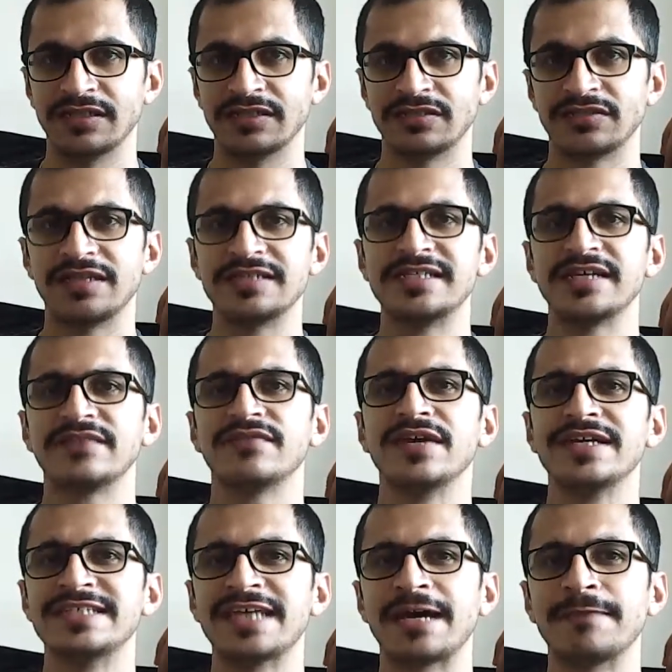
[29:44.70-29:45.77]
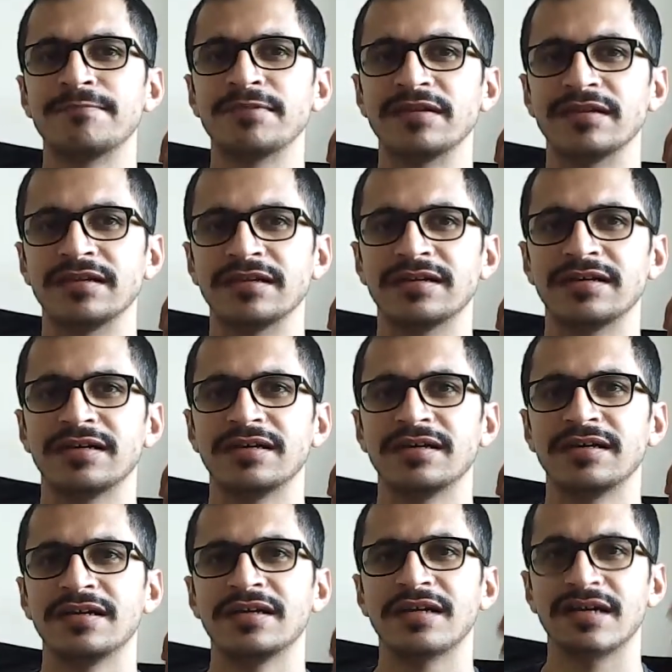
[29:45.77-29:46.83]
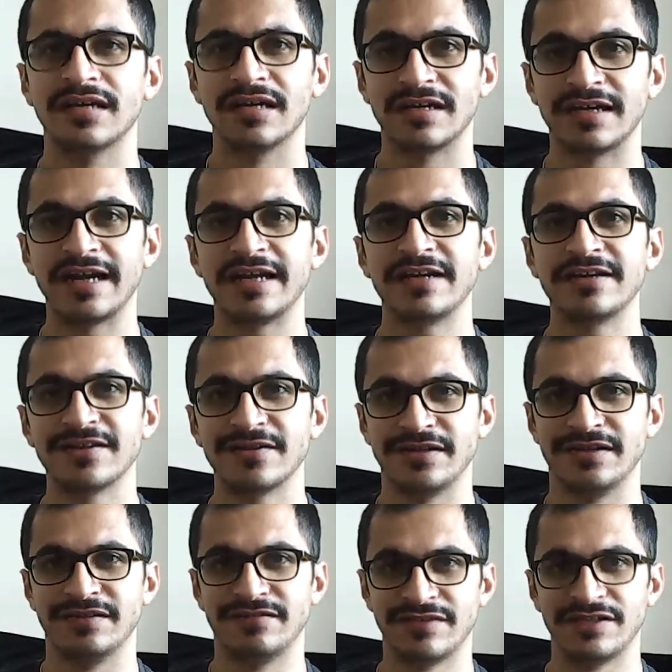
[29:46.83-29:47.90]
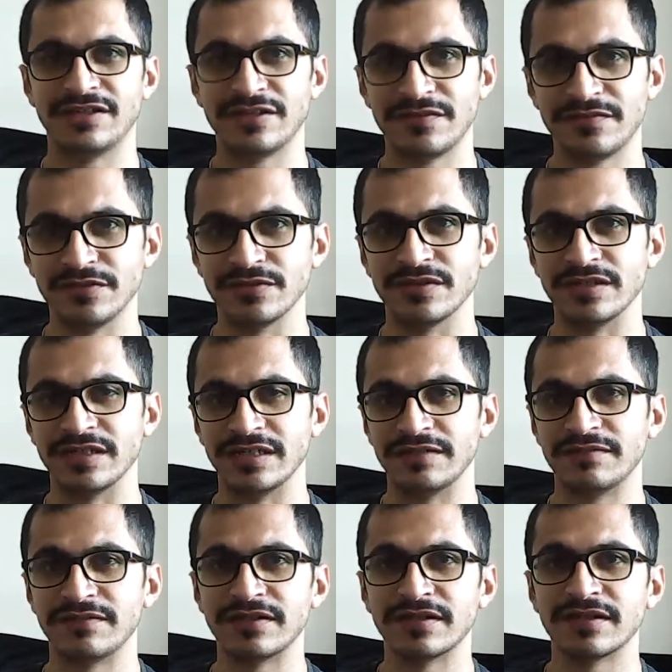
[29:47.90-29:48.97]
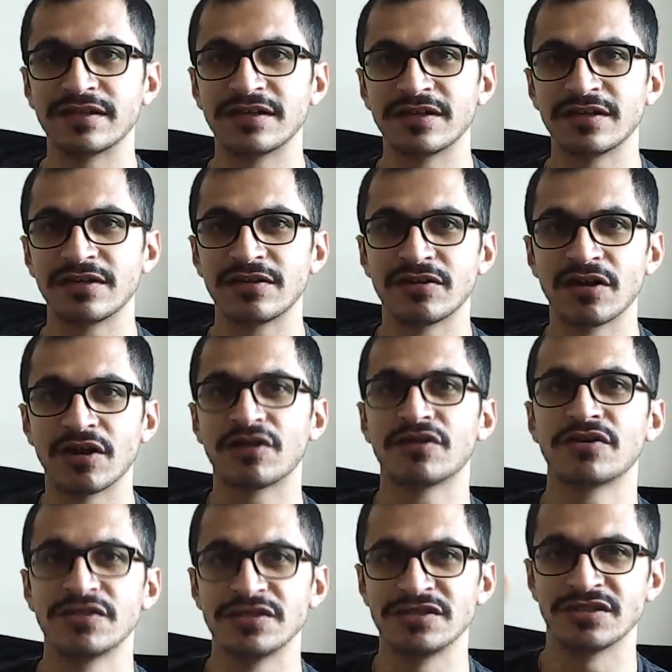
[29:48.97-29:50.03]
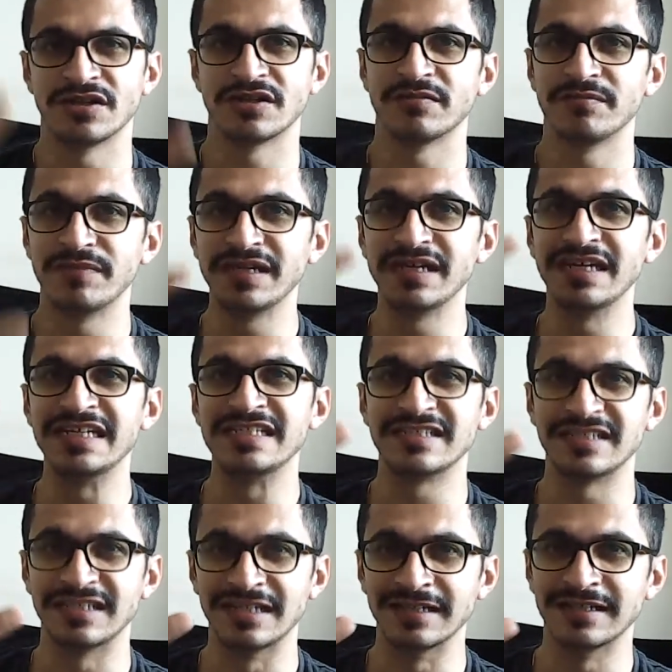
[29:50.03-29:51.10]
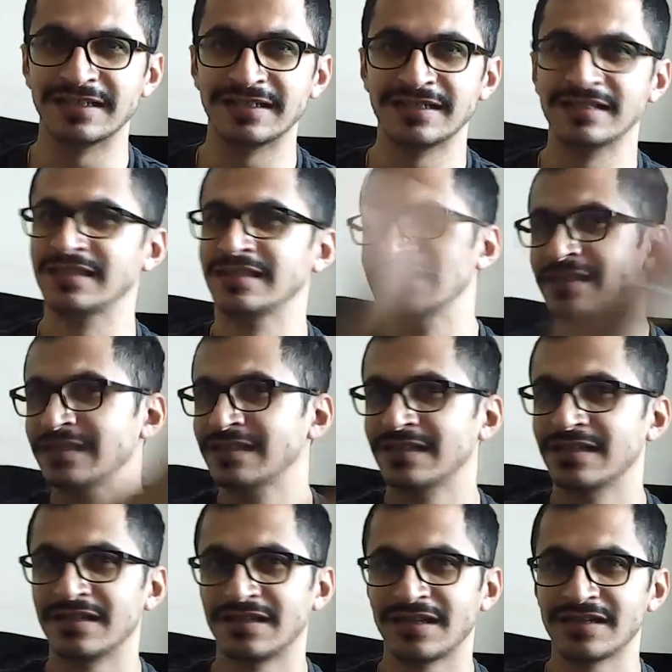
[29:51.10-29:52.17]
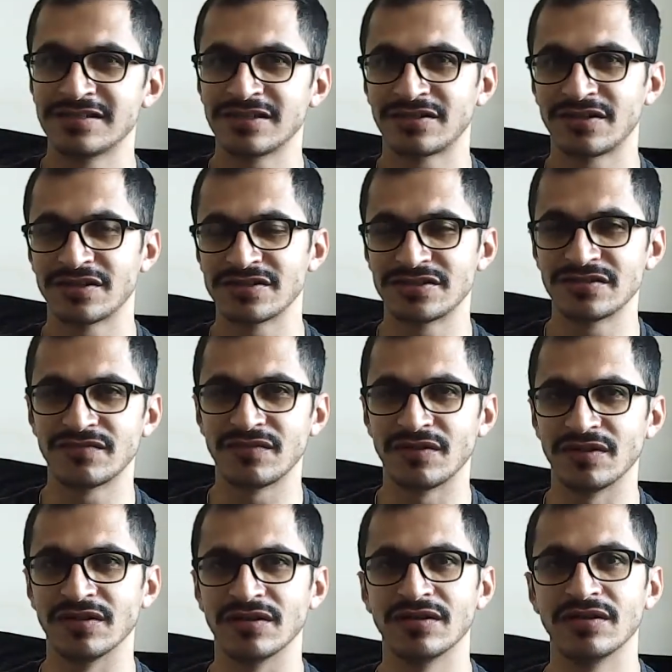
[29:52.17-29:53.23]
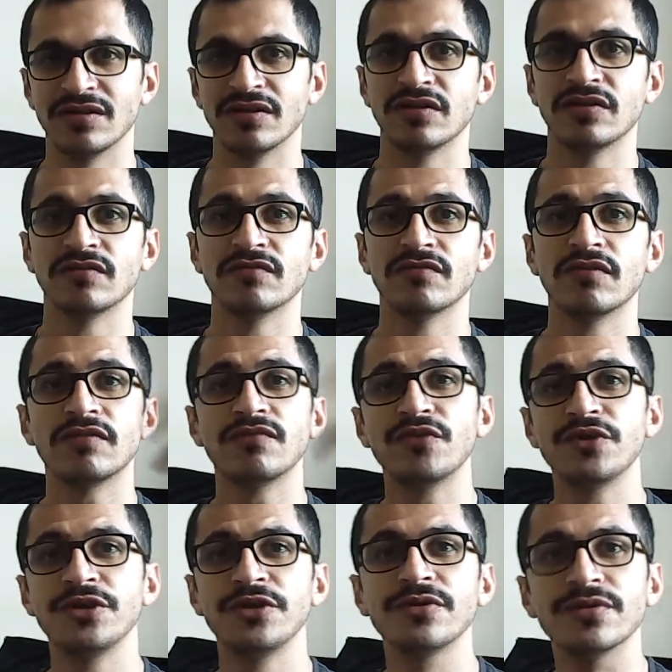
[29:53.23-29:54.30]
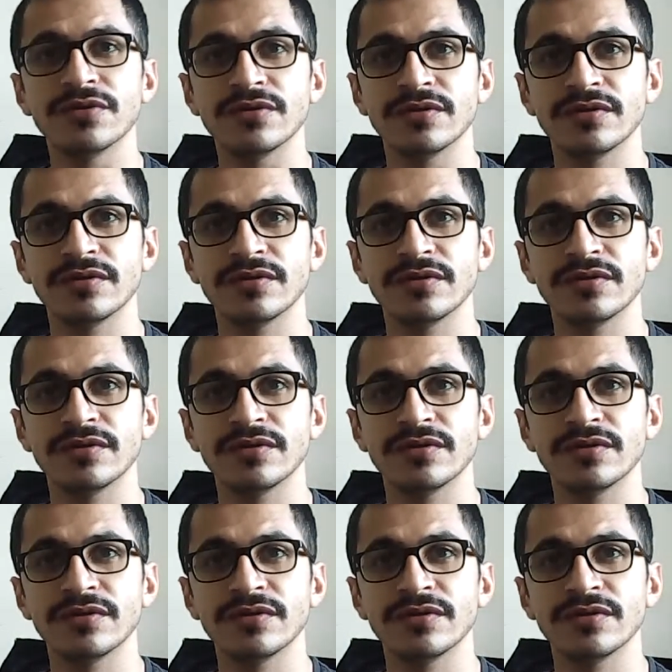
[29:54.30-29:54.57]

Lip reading: So let's take for example, right now in front of you, if a cockroach or a big lizard runs across the wall, what would you do?